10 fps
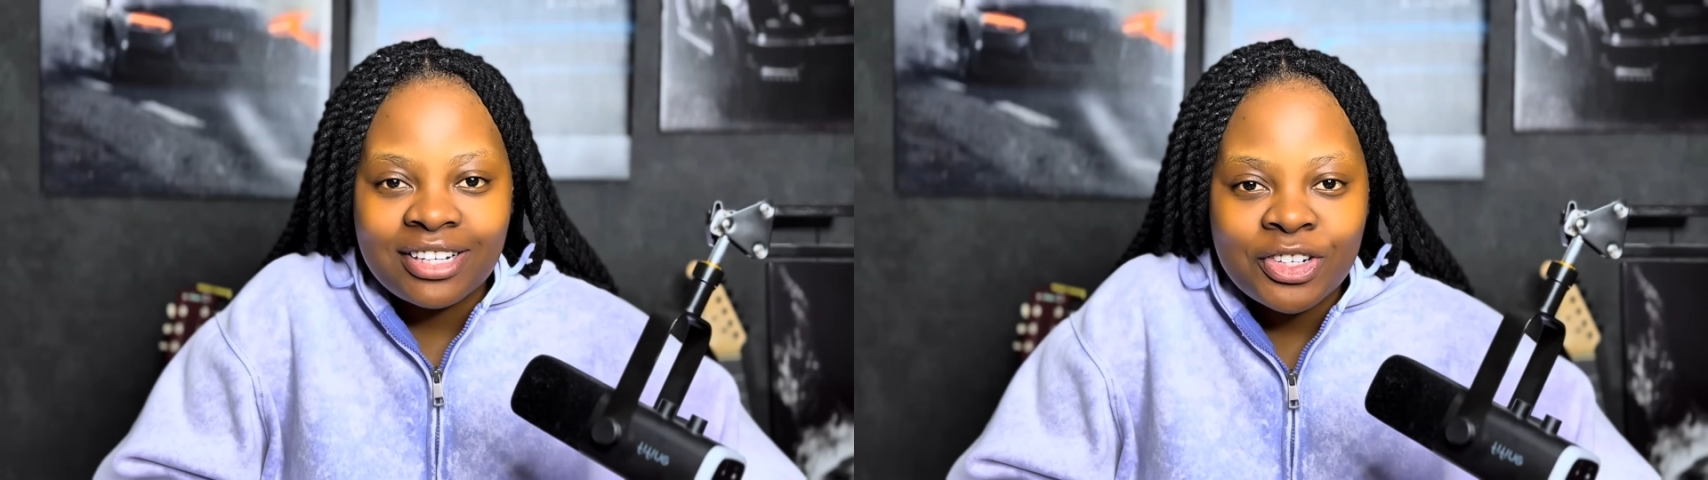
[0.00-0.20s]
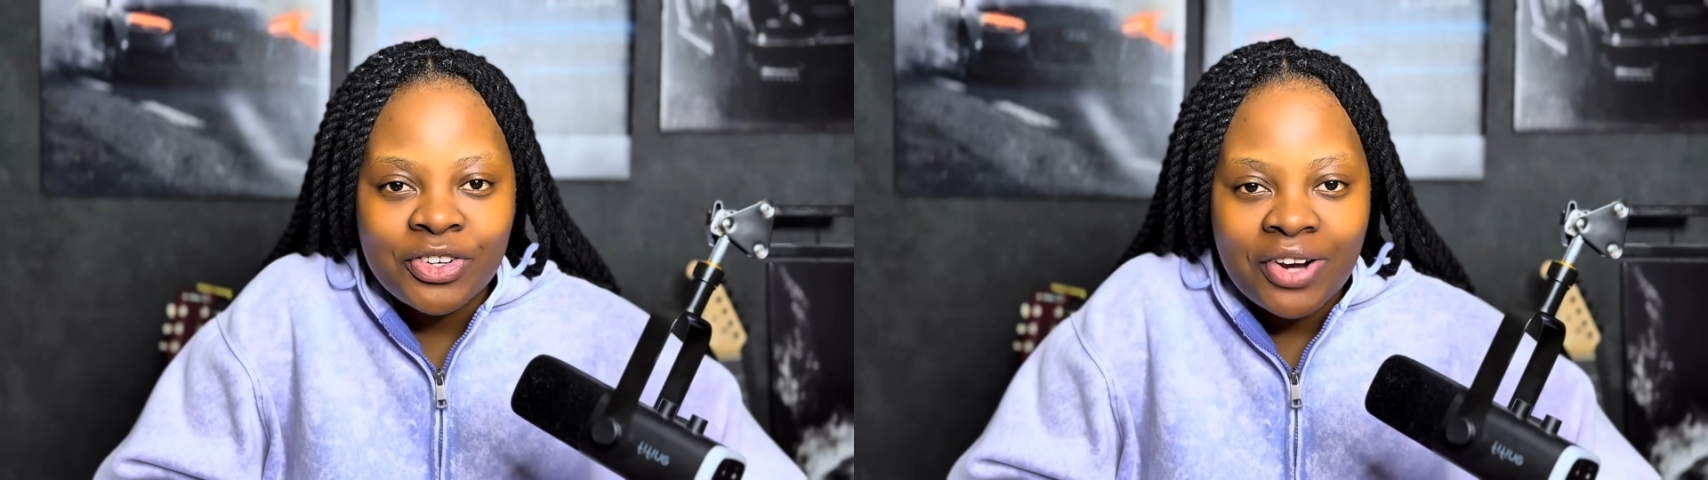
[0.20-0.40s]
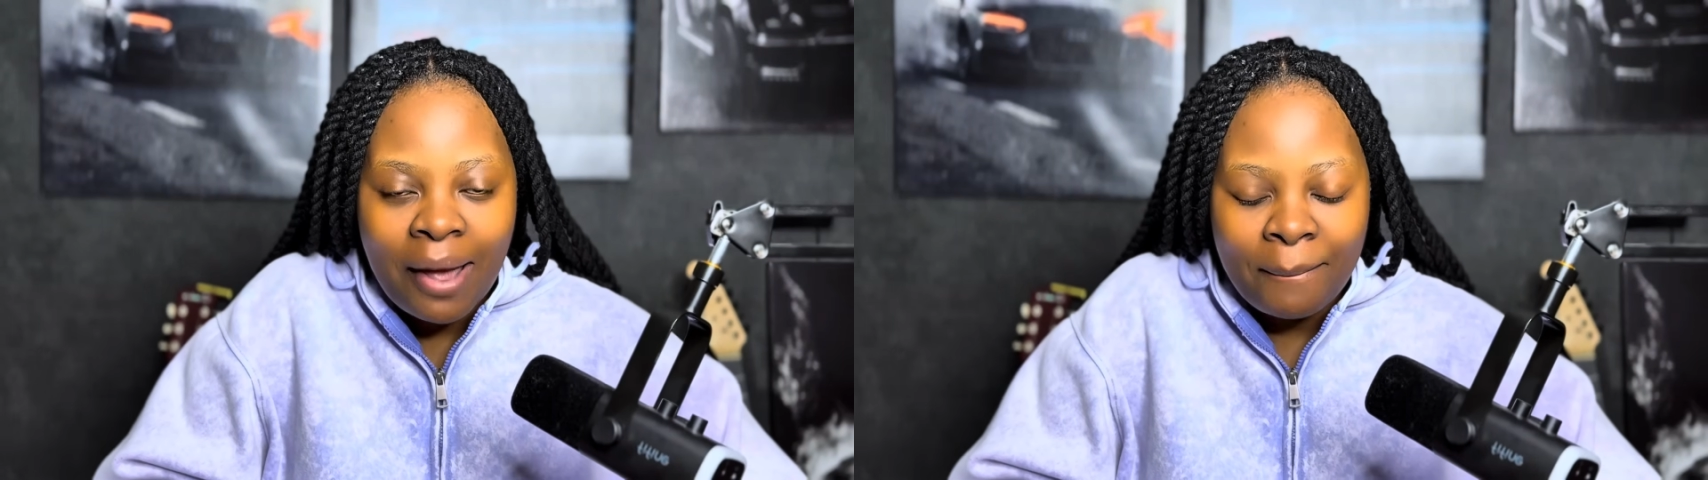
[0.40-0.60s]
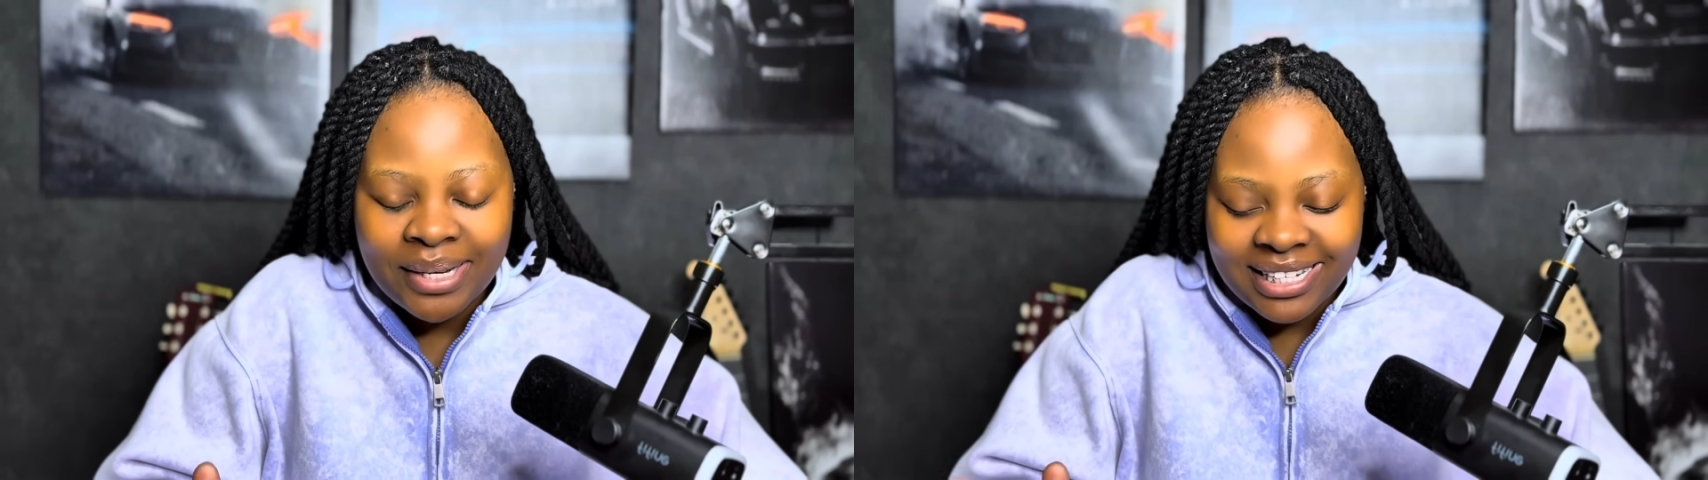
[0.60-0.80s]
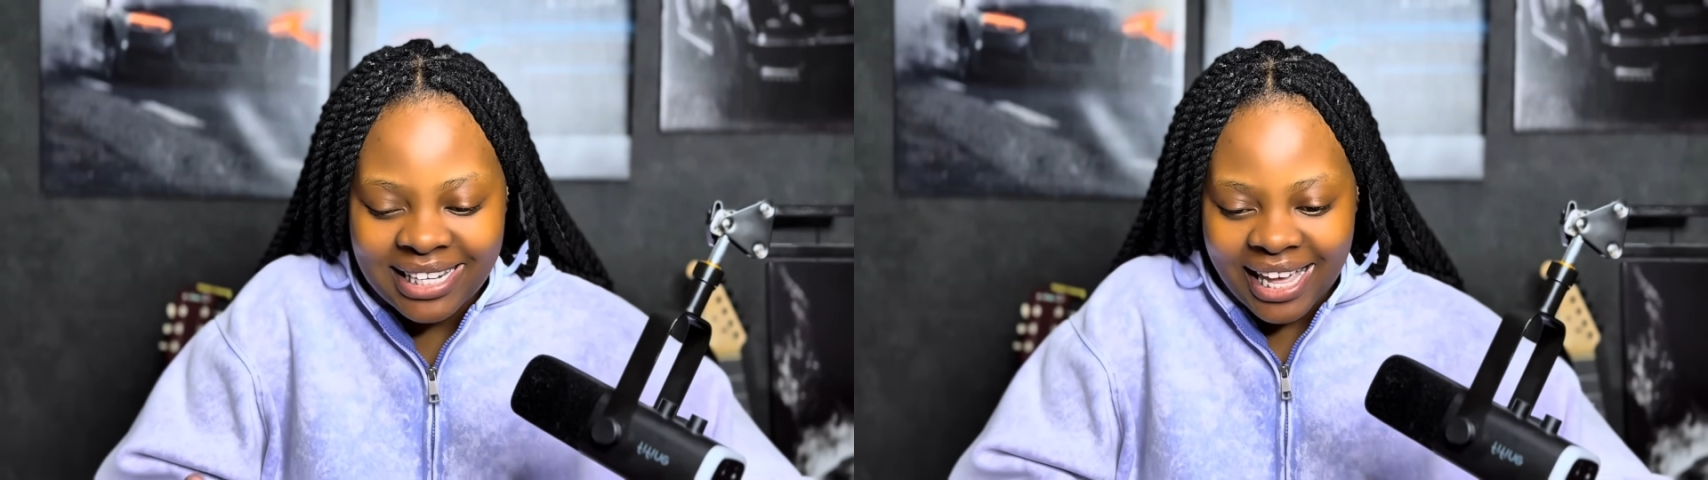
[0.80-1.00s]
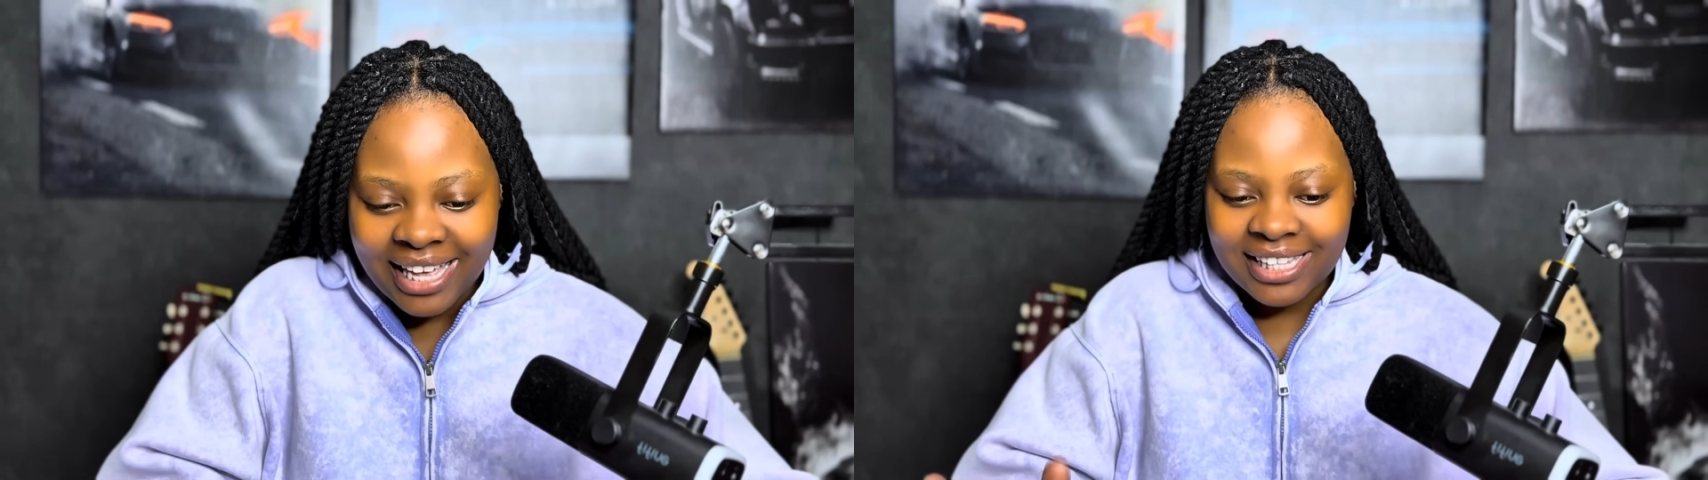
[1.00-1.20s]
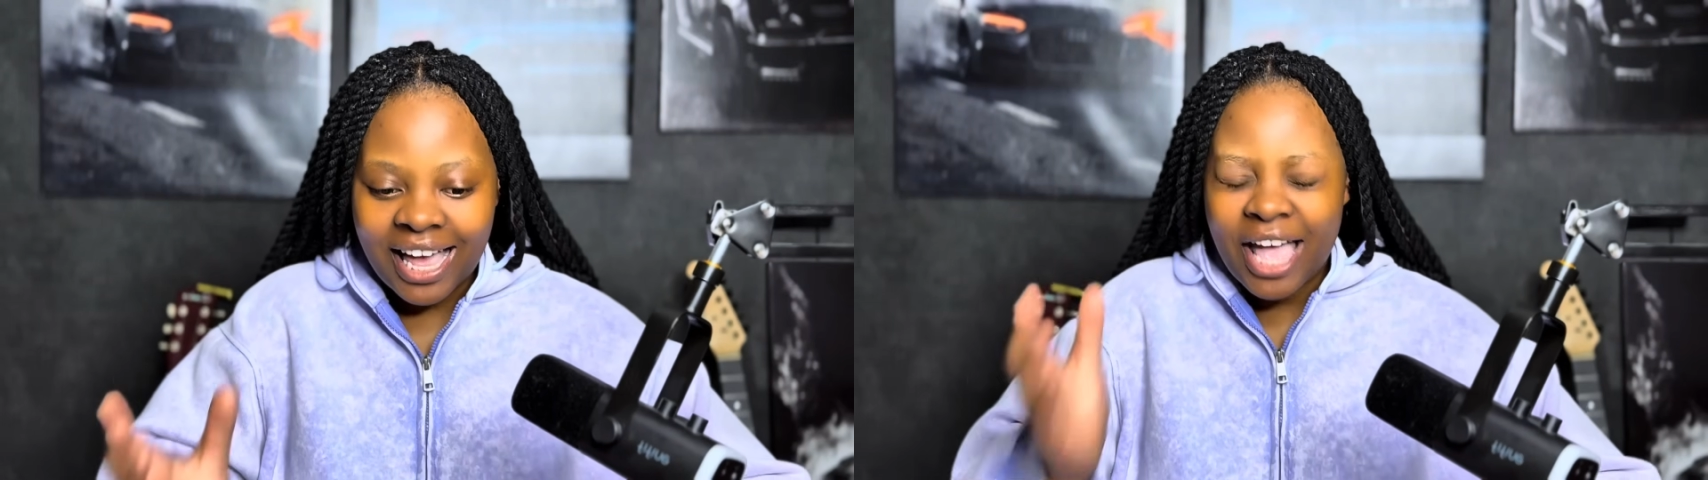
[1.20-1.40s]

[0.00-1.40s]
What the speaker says: are trap days.